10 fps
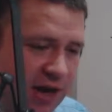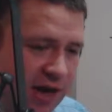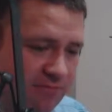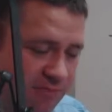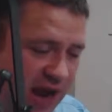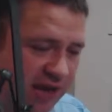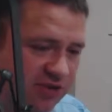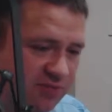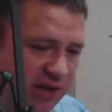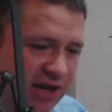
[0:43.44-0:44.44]

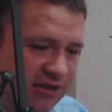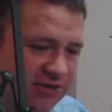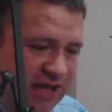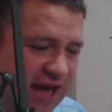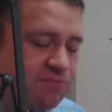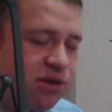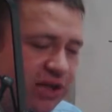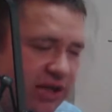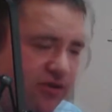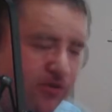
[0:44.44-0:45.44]
makes, because they
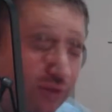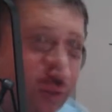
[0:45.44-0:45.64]
believe